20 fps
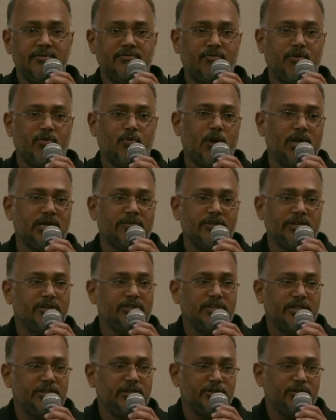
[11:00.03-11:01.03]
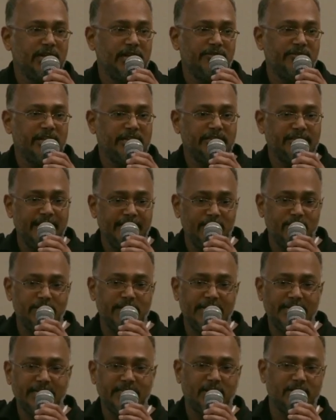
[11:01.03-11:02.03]
for whatever that you're delivering, they don't
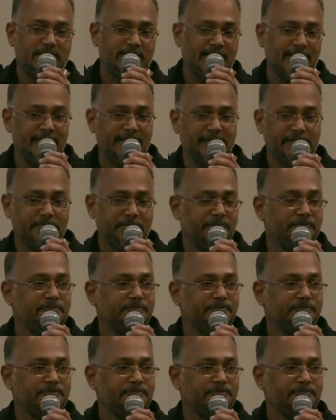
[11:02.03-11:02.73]
get it on time.